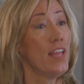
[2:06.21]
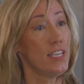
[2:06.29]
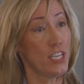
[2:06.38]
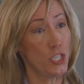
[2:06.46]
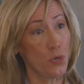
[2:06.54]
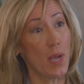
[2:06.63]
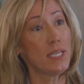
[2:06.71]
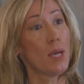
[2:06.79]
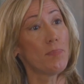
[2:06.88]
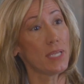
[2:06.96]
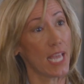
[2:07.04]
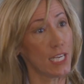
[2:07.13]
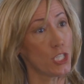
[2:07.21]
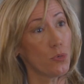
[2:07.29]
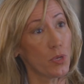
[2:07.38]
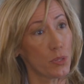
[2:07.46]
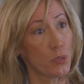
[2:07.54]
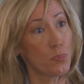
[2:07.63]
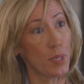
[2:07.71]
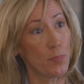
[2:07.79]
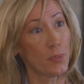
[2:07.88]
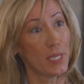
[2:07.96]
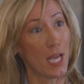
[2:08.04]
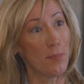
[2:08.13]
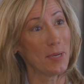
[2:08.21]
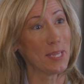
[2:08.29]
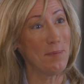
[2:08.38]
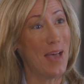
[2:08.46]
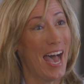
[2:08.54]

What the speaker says: then did you end up engaging with those people and helping them